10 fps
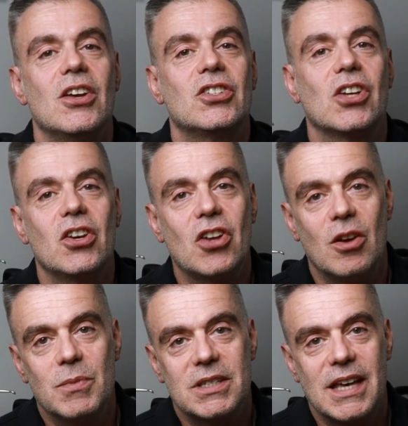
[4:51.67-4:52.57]
so you
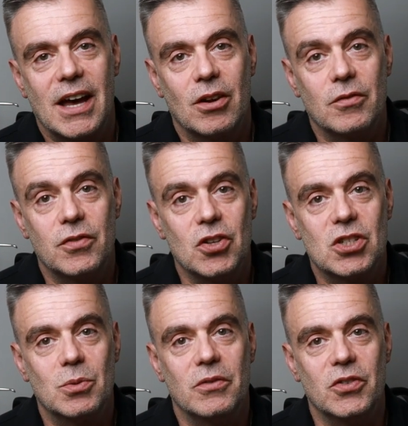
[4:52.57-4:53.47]
don't miss out on
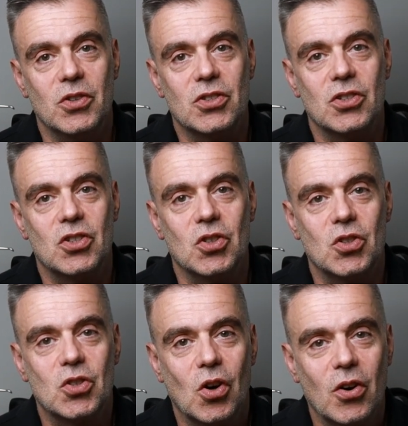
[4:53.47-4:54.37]
future reviews and
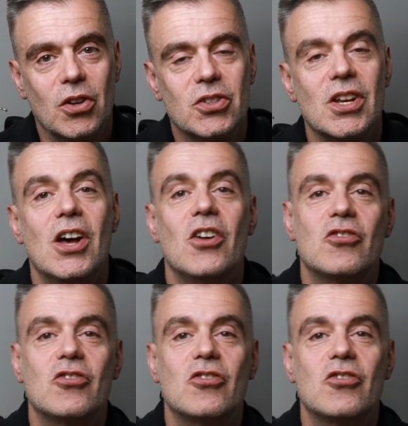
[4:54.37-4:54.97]
tutorials.